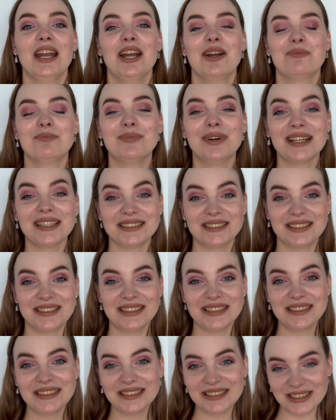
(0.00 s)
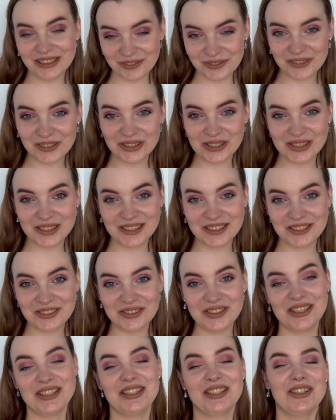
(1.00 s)
But that's it for this
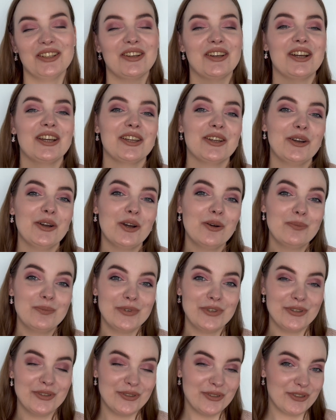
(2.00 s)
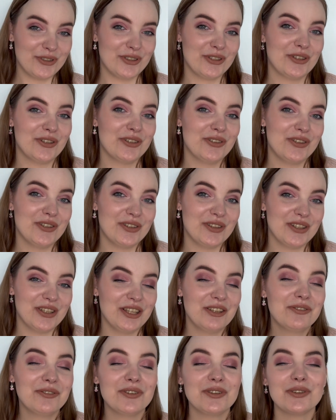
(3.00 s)
video. I hope you enjoyed it.
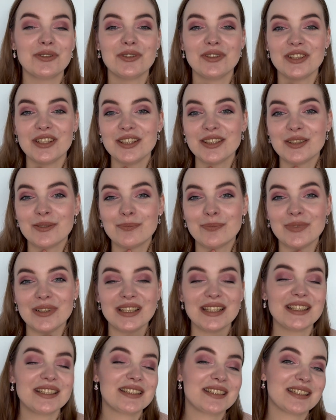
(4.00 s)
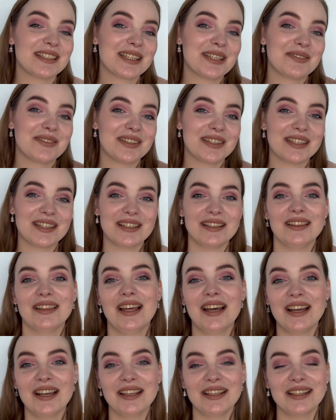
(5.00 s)
If you did, please give it a
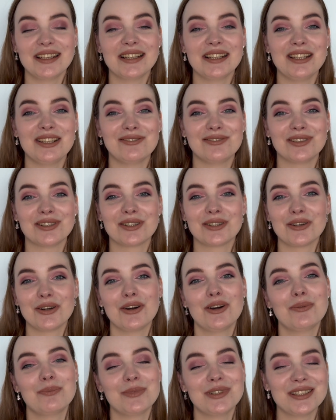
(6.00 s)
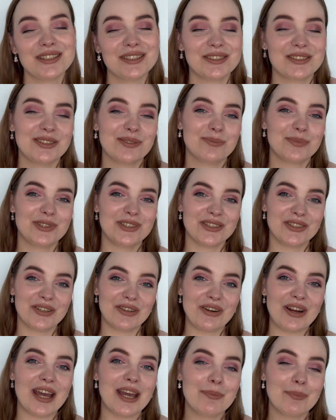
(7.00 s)
like, leave a comment,
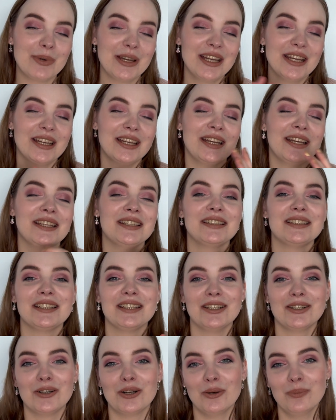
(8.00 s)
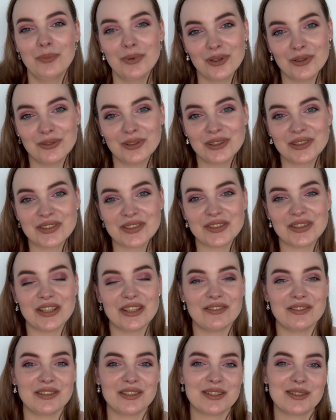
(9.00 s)
subscribe, and I hope you will
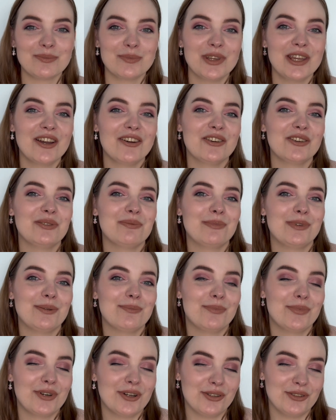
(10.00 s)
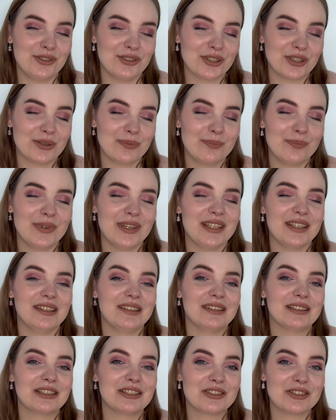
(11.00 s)
stay with me on my project
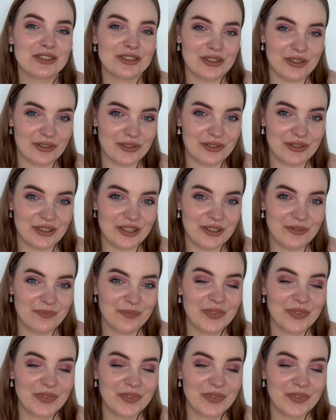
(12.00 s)
painting journey.